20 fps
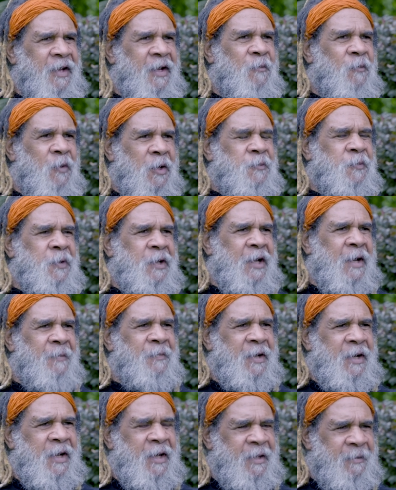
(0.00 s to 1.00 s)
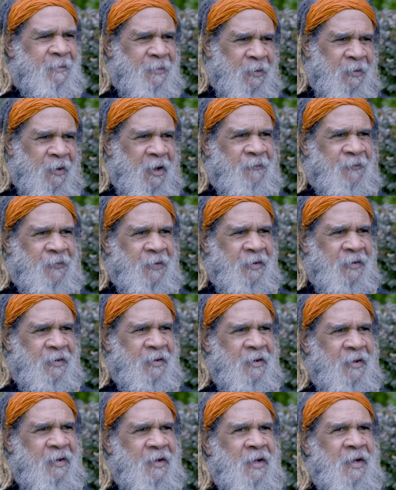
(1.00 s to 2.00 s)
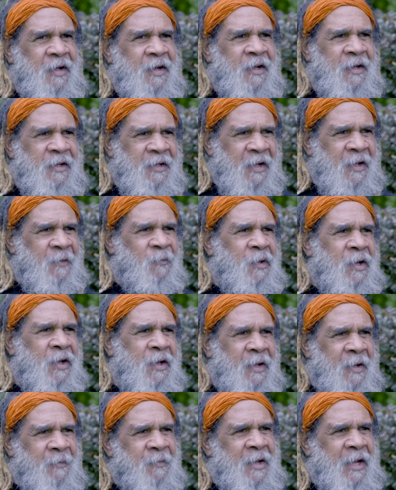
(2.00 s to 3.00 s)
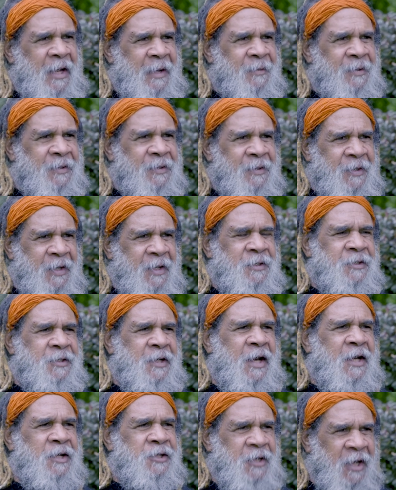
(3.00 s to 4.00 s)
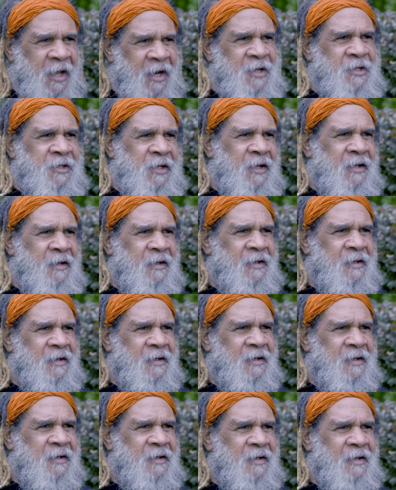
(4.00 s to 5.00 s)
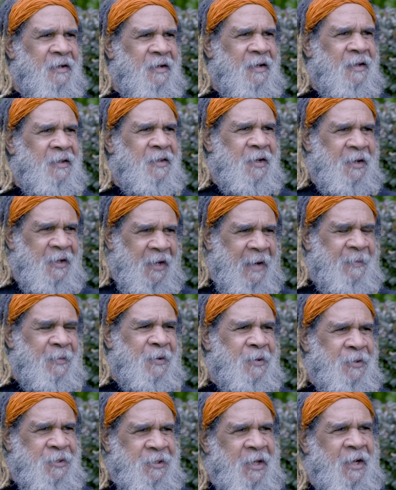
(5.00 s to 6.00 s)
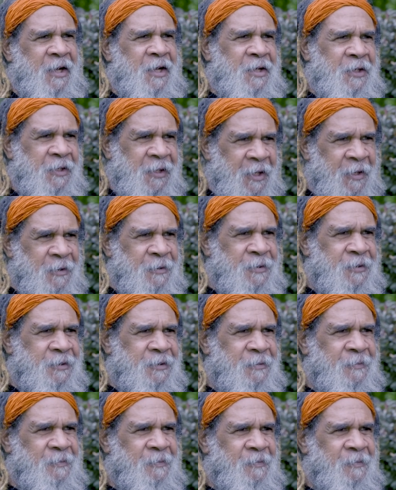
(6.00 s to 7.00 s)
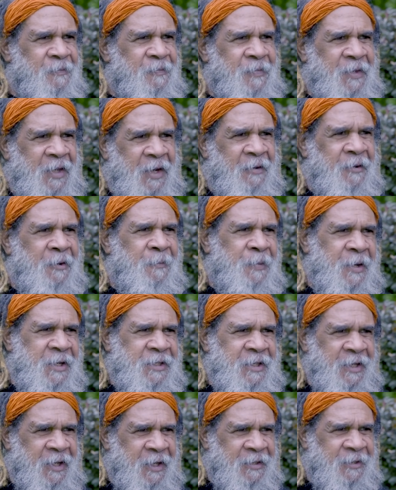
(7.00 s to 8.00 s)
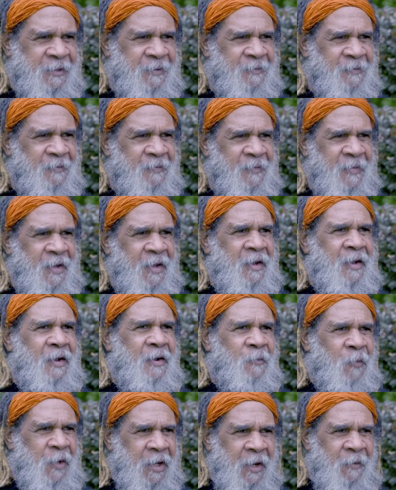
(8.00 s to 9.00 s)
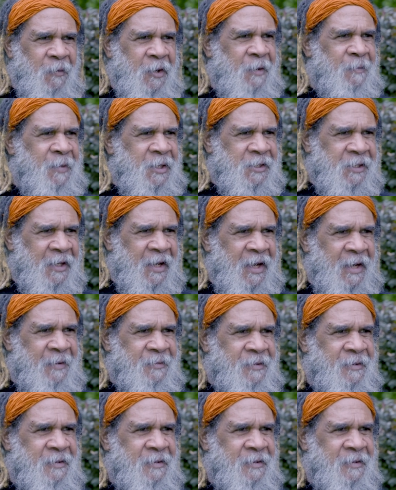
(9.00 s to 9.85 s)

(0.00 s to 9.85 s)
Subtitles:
I think once we come together more often, then we can be able to then start challenging the government or challenging those that are oppressing us. We don't want to be slaves.